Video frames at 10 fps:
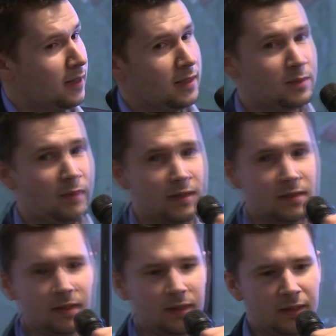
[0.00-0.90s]
It's
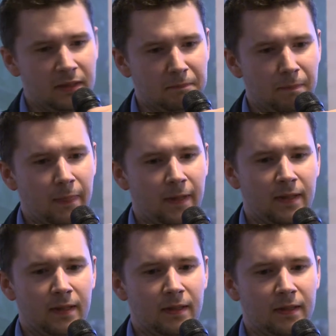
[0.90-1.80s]
basically
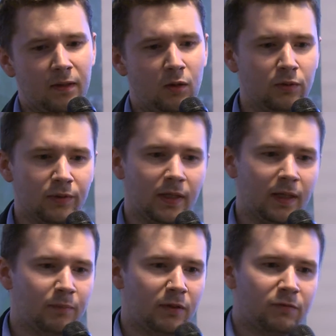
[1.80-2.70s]
on
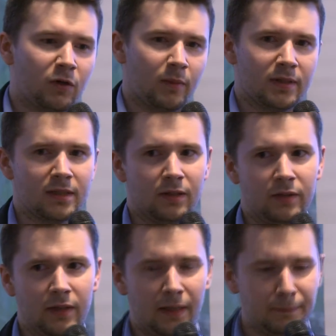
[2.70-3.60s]
the performance
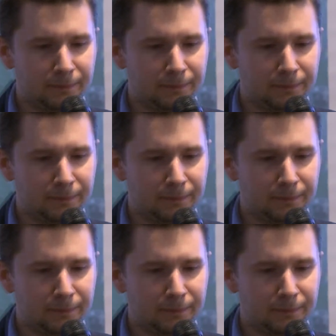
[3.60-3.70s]
area.